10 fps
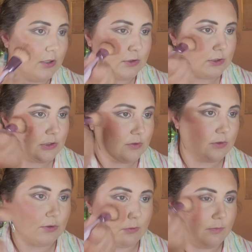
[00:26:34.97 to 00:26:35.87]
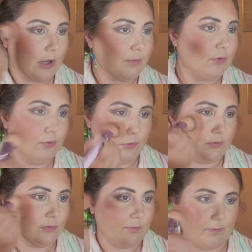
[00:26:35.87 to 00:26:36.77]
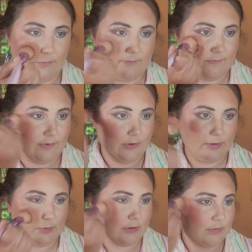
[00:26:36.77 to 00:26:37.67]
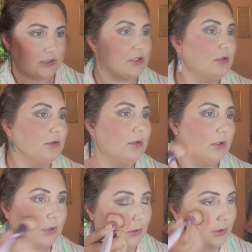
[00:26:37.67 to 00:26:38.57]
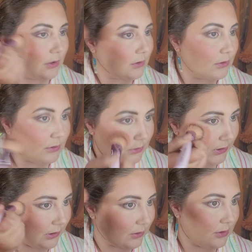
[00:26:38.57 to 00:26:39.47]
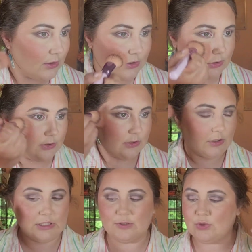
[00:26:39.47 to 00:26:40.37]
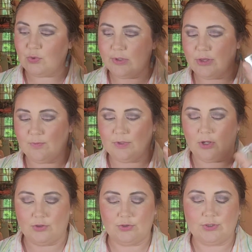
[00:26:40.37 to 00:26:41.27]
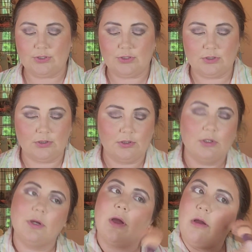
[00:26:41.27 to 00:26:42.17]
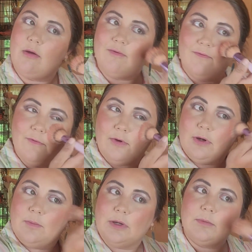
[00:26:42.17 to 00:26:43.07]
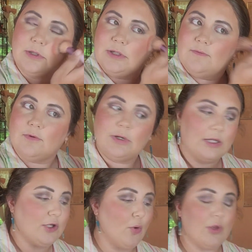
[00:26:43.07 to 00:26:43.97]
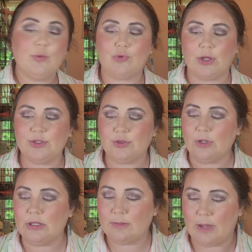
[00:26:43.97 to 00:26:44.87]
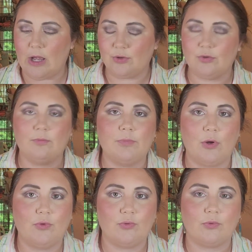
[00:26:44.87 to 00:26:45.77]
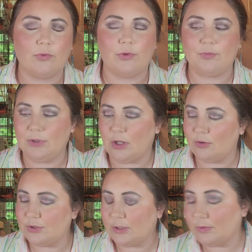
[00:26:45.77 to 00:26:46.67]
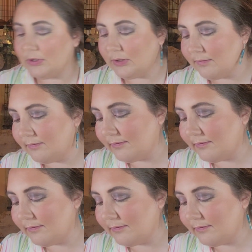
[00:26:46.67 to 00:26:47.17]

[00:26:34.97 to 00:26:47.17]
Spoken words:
Just do a little pop. Ooh, very pigmented. Like, this was only $3. Very pigmented, very nice. Oh, and the bronzer and the powder both were $3, I believe.